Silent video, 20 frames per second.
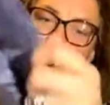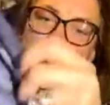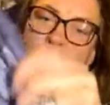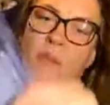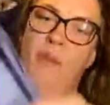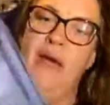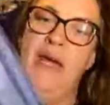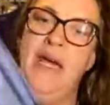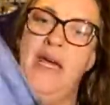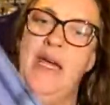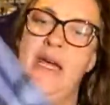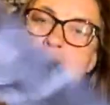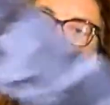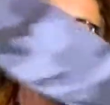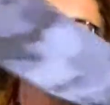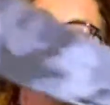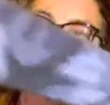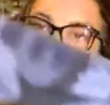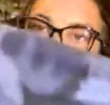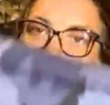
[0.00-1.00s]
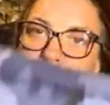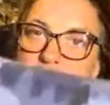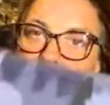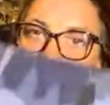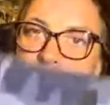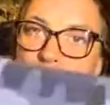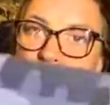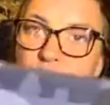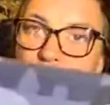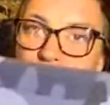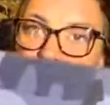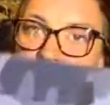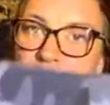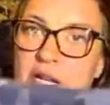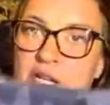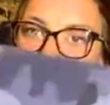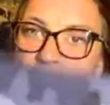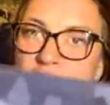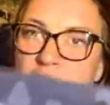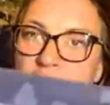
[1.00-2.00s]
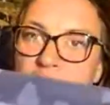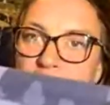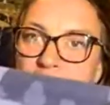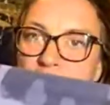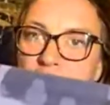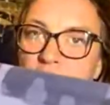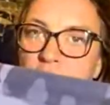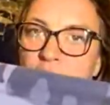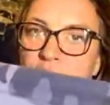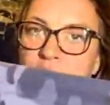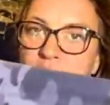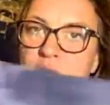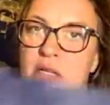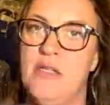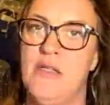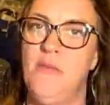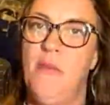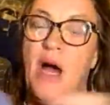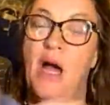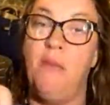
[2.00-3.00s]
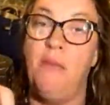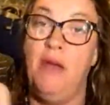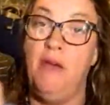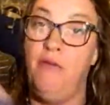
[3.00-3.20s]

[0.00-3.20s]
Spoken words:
will be, you see the stretch and give. This might be